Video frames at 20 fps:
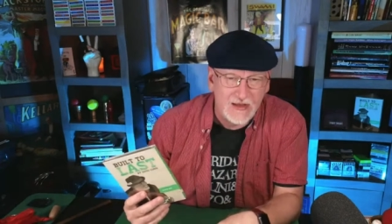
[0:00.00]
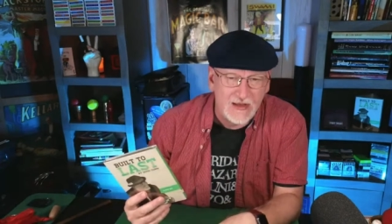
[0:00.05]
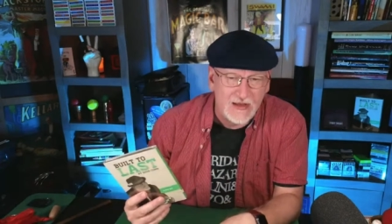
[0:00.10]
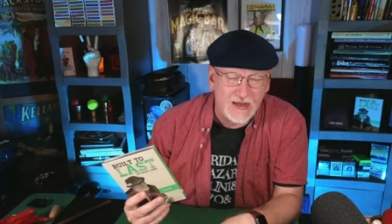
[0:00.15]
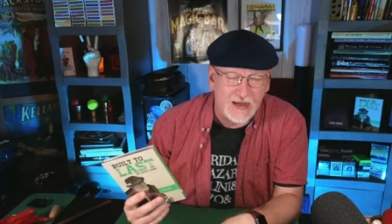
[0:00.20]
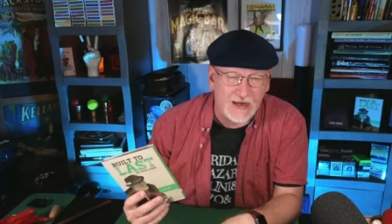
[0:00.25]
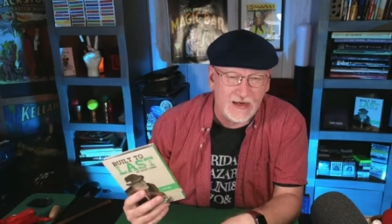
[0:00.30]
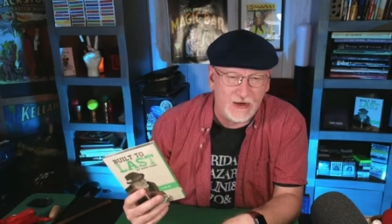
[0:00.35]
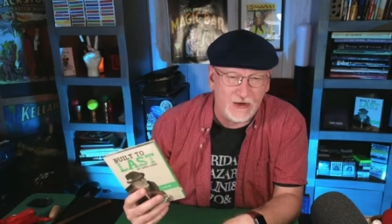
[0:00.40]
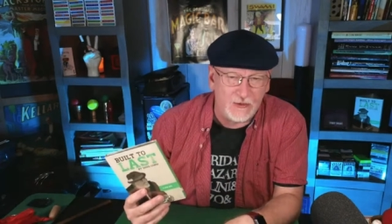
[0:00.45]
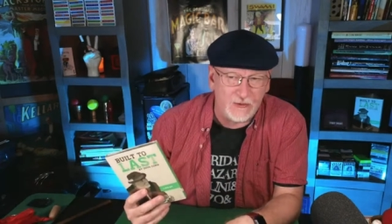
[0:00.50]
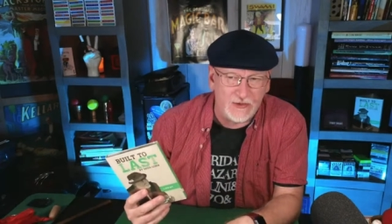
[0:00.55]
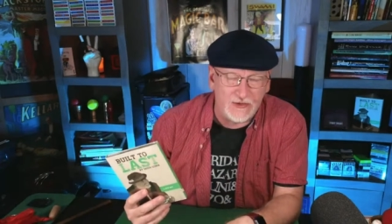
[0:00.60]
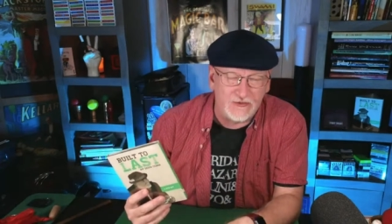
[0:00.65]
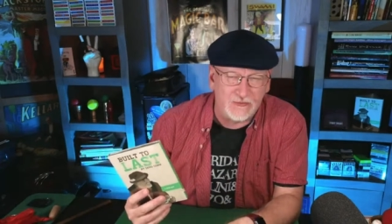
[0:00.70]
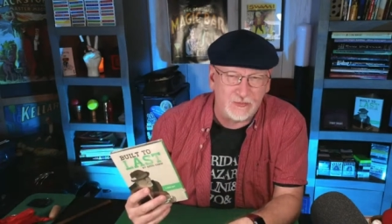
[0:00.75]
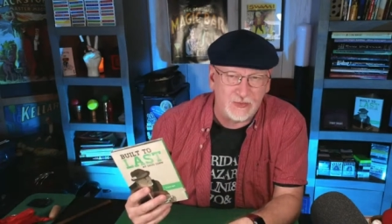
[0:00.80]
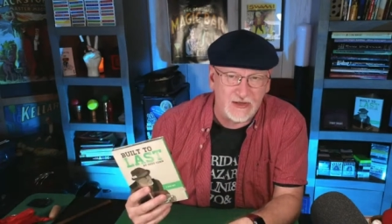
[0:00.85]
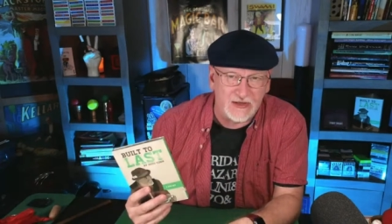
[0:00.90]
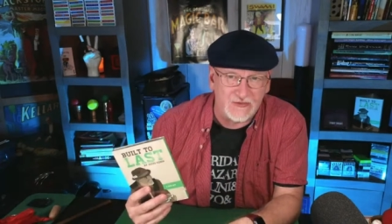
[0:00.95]
I
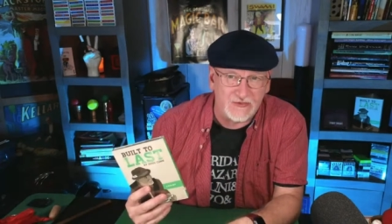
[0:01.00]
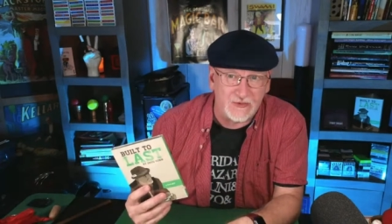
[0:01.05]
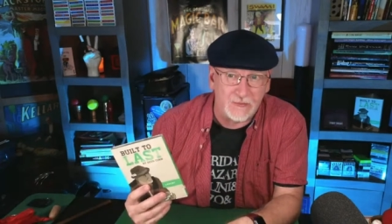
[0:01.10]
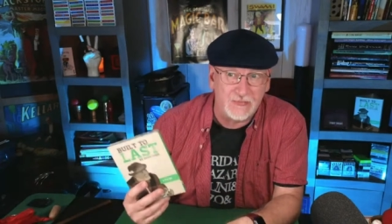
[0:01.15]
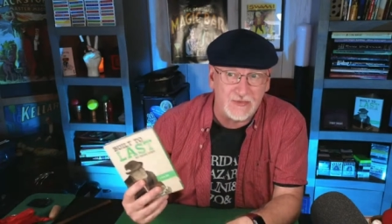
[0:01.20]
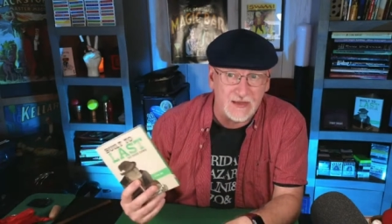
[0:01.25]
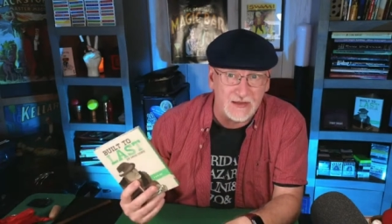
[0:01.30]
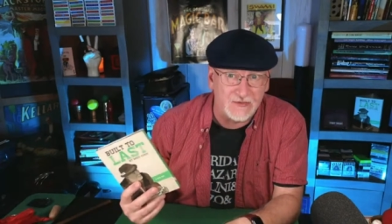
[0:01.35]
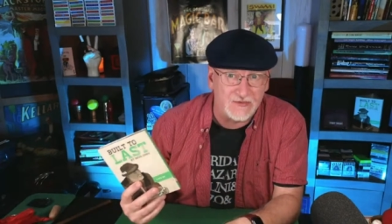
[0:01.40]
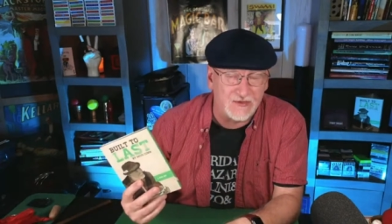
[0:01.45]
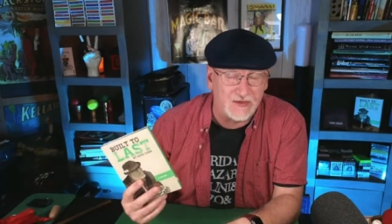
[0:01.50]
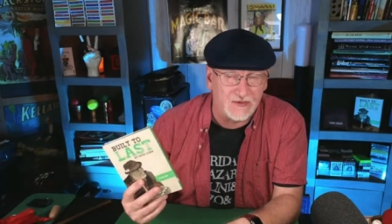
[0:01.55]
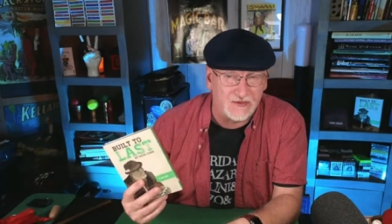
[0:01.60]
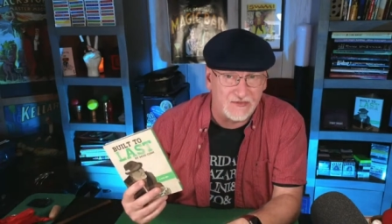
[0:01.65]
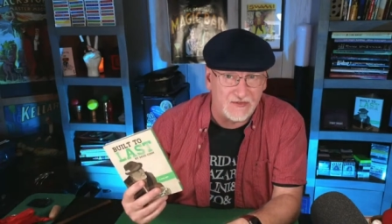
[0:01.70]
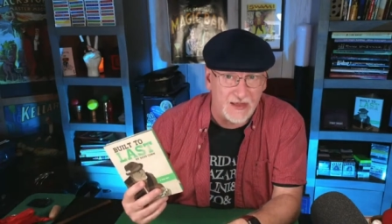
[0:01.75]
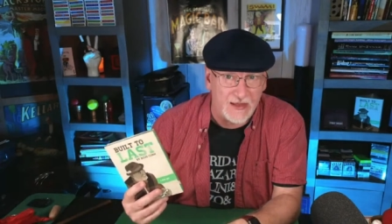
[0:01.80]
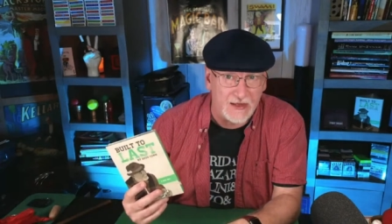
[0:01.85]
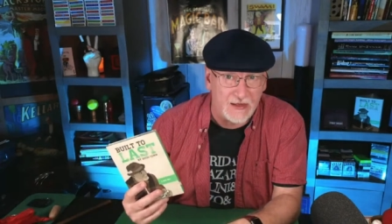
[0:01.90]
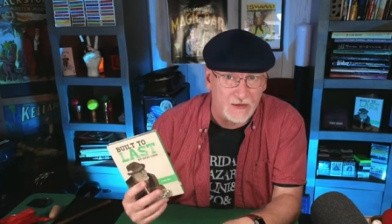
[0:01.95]
always bring some things to
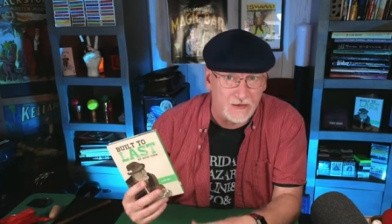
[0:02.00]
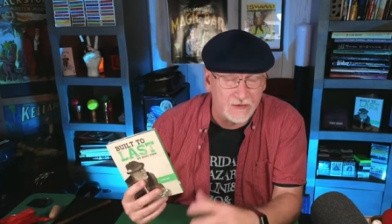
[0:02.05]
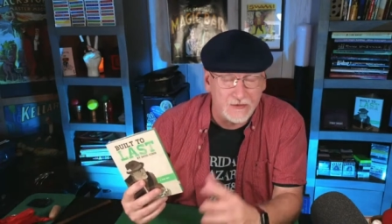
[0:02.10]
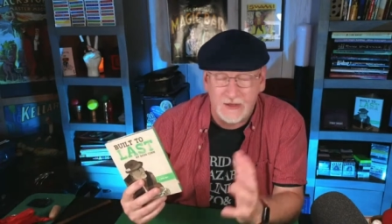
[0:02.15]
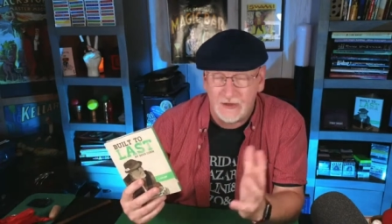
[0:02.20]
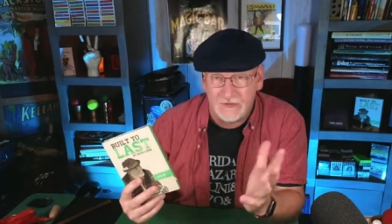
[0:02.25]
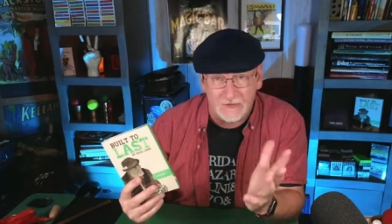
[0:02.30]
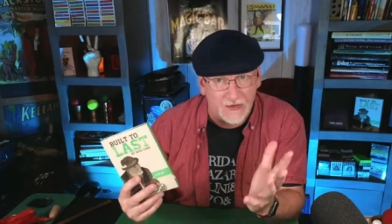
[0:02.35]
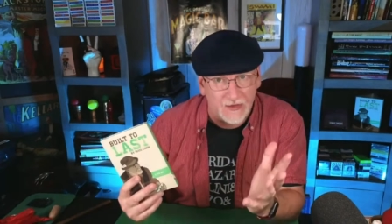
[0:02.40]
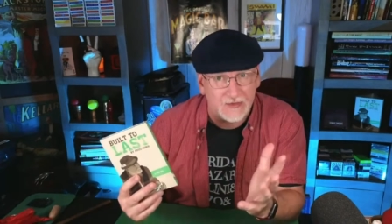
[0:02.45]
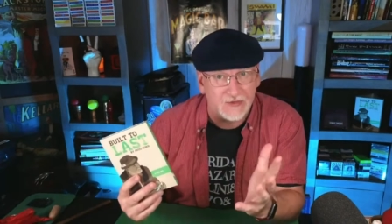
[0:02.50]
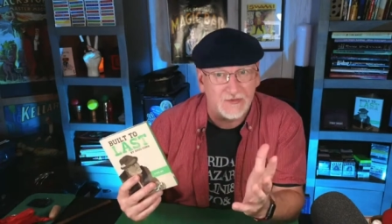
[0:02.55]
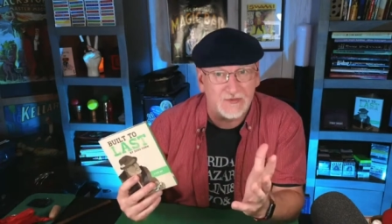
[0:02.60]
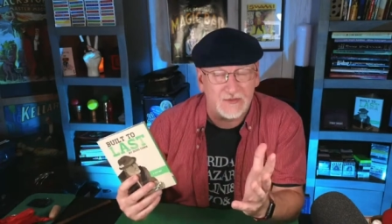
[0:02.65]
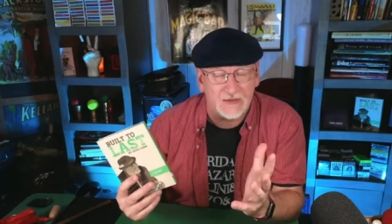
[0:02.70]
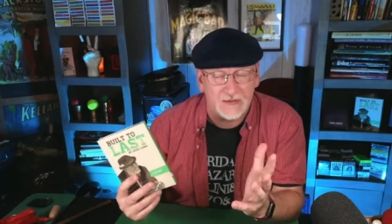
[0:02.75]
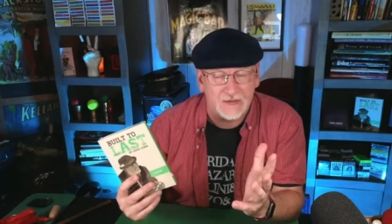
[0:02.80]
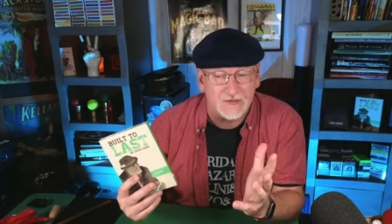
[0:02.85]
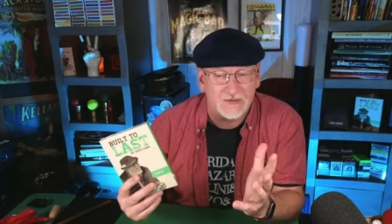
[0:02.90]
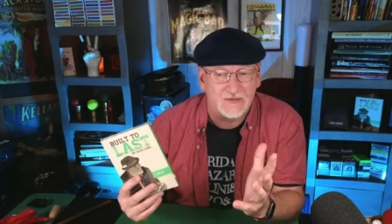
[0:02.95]
sell because
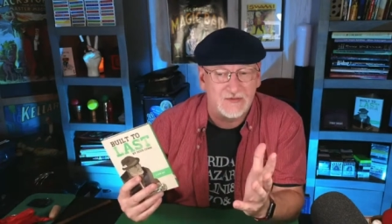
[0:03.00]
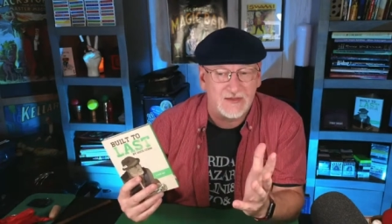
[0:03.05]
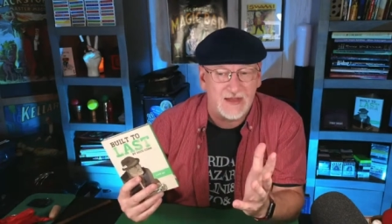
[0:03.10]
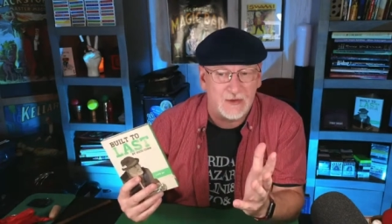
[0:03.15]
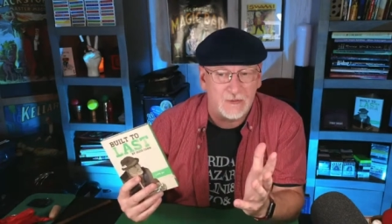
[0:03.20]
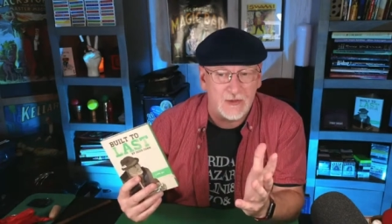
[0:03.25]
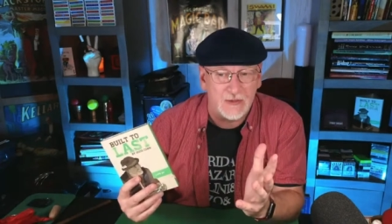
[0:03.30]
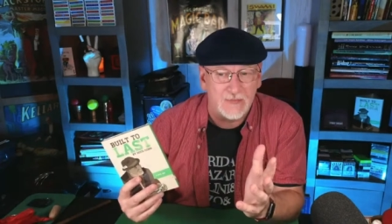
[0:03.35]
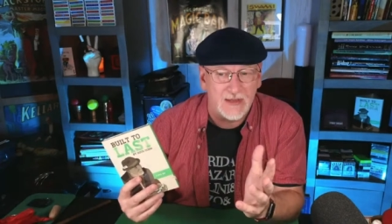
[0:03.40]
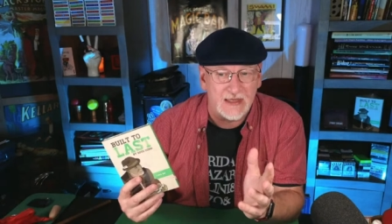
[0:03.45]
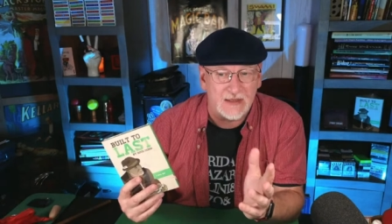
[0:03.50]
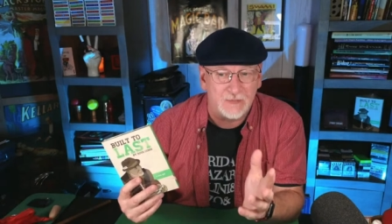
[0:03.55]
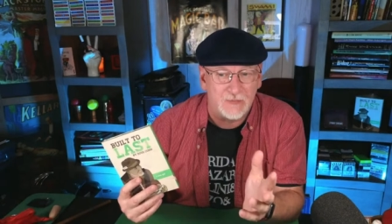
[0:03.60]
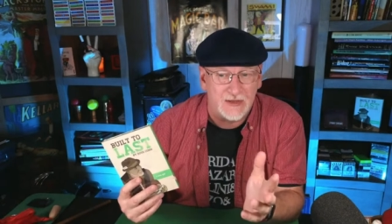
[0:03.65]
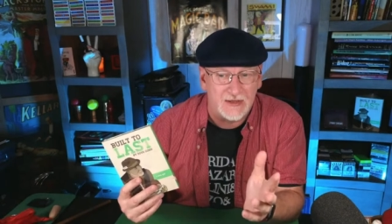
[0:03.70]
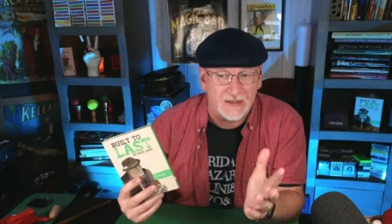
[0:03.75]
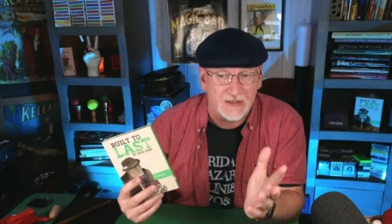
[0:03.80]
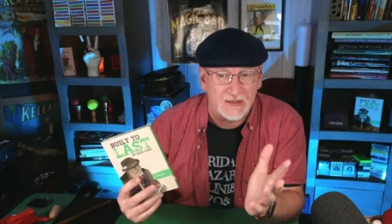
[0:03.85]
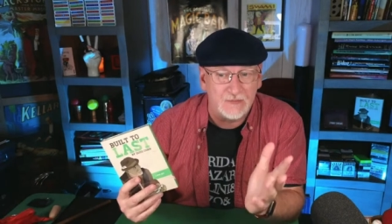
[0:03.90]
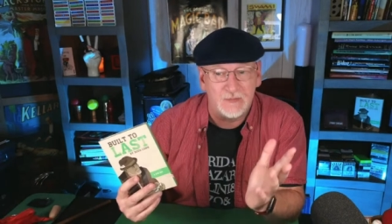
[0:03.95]
honestly, this is how we make
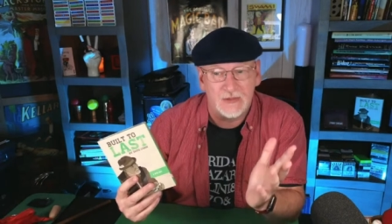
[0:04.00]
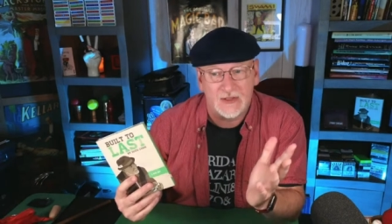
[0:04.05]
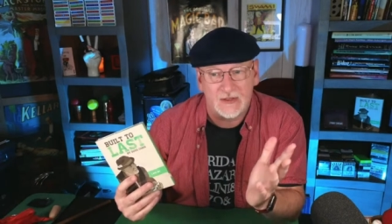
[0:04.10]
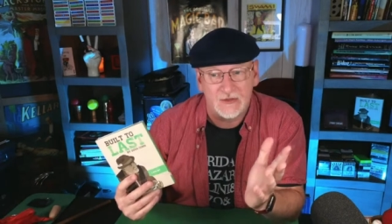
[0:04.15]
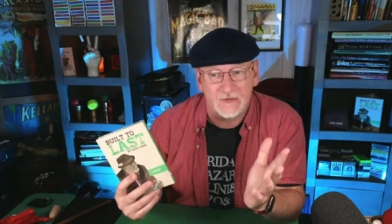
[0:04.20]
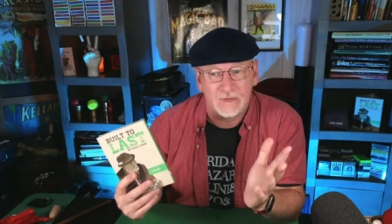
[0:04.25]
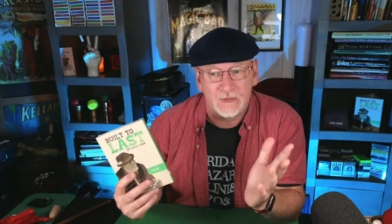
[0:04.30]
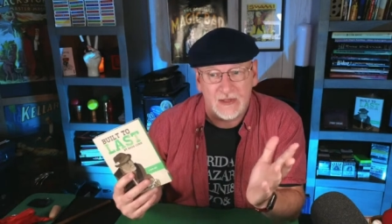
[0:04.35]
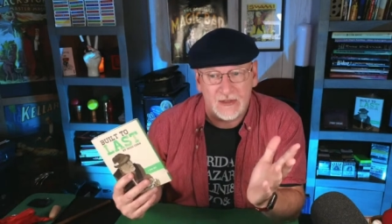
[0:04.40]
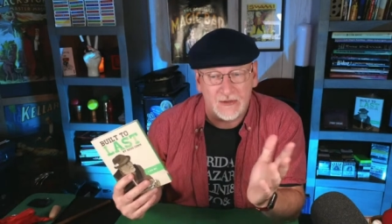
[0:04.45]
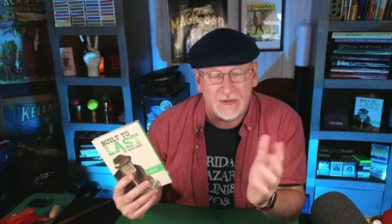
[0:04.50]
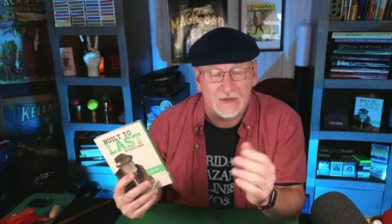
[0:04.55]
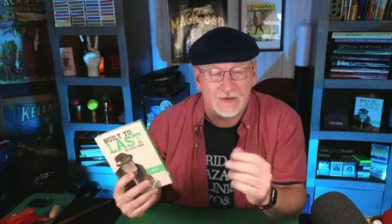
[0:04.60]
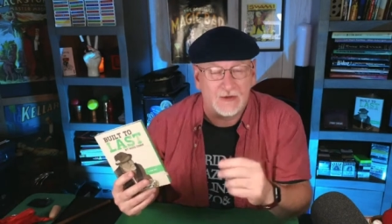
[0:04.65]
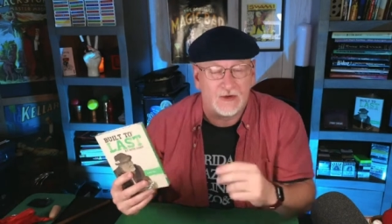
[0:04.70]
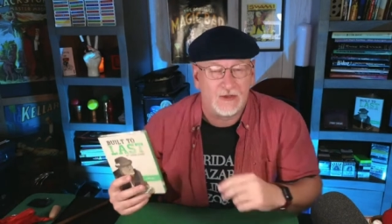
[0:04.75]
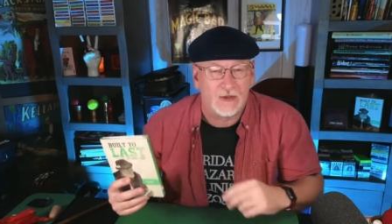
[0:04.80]
money because rarely are the